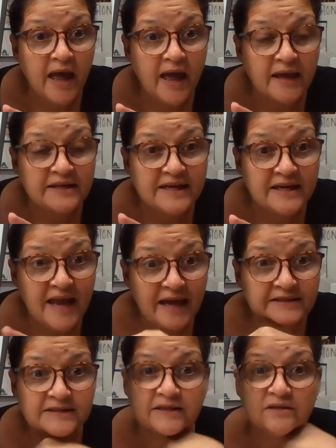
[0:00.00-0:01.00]
and
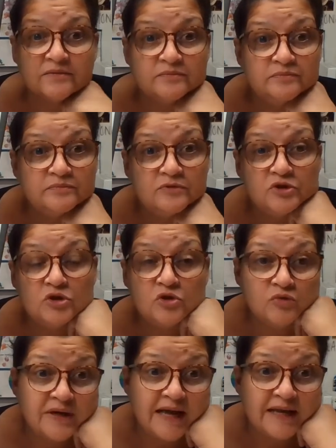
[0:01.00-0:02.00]
connect it. You
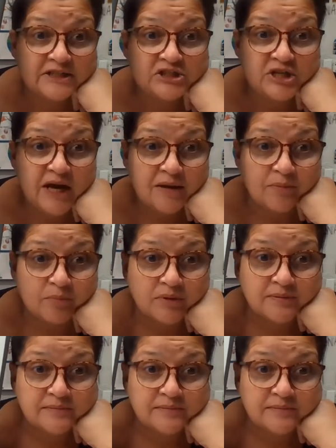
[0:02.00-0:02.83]
create a shape.